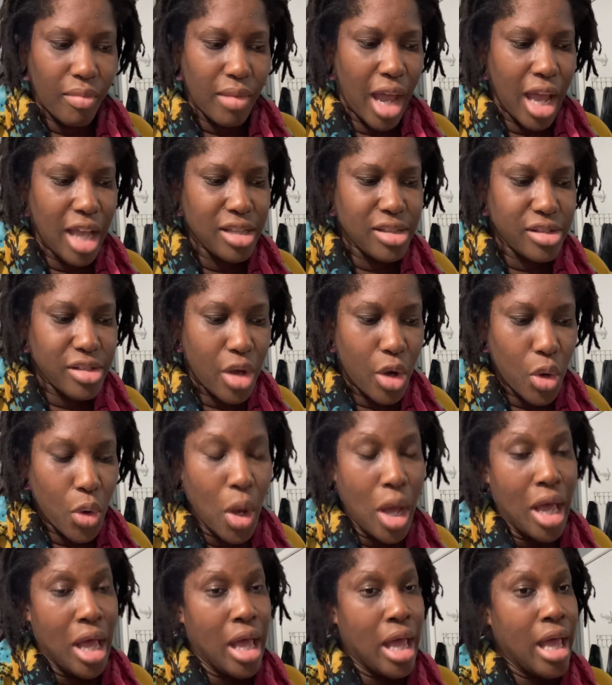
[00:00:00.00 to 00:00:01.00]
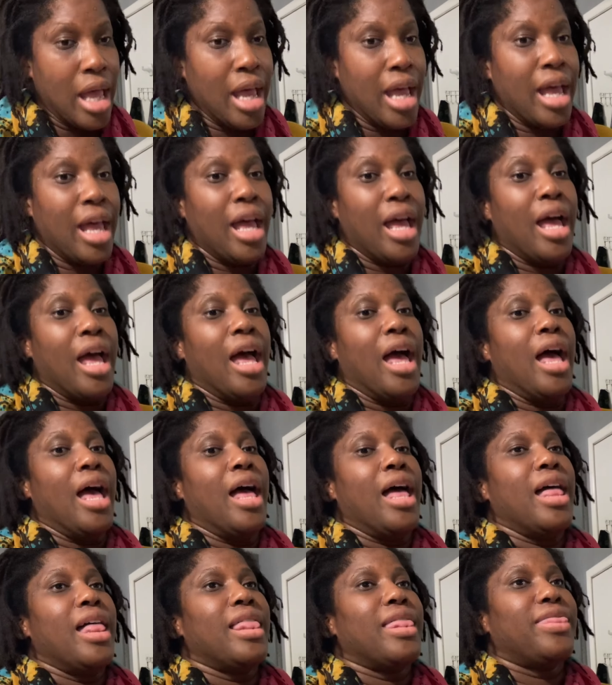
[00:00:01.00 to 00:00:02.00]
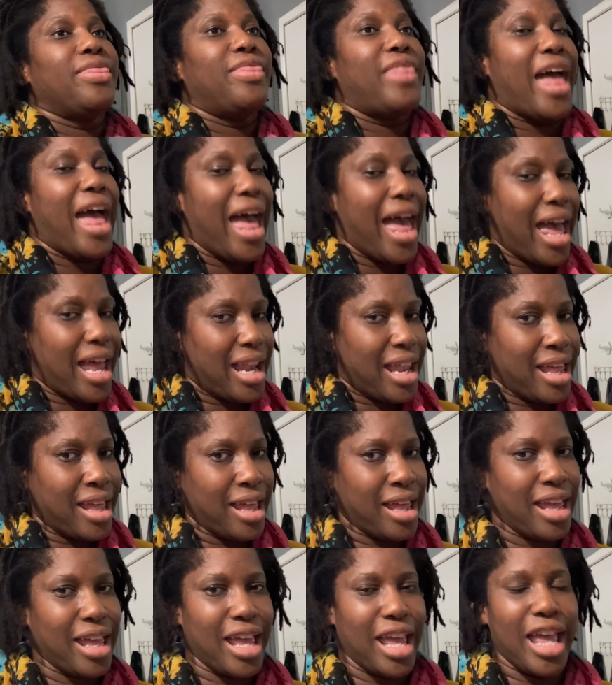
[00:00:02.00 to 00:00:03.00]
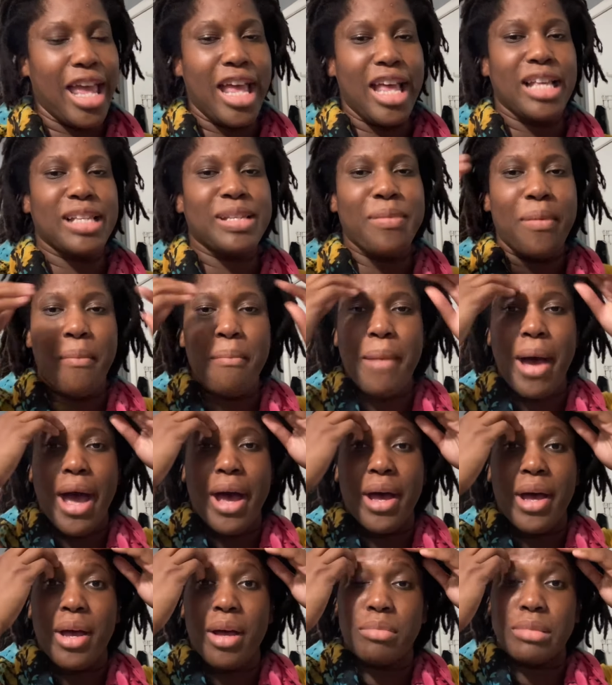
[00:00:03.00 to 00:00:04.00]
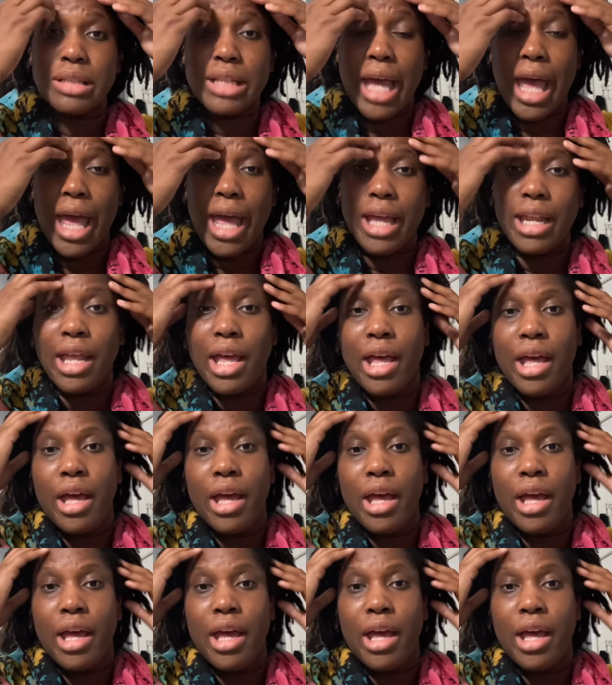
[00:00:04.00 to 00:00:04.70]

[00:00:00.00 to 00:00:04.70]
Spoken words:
And so that is my update.